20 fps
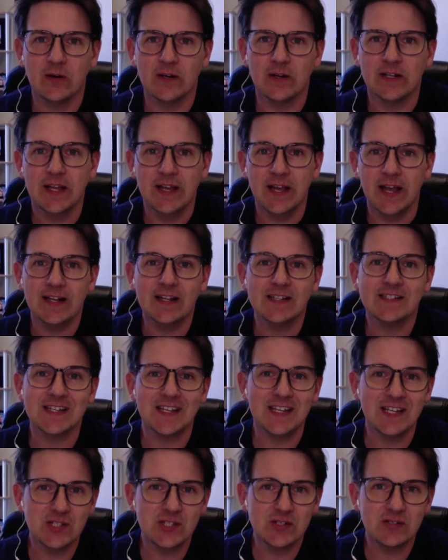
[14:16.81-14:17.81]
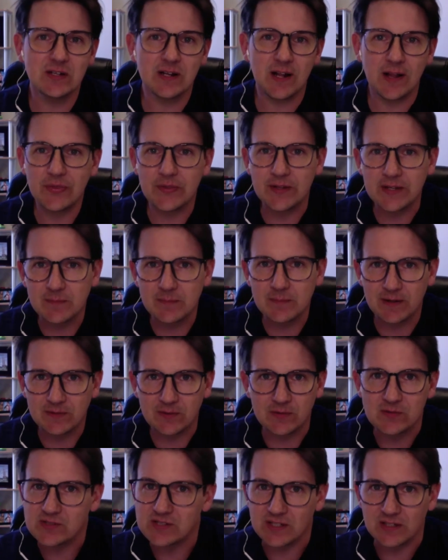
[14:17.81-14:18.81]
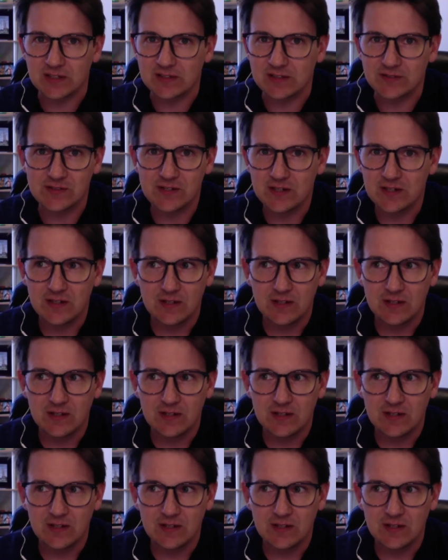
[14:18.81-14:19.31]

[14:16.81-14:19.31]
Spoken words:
And it's easier to not think about those things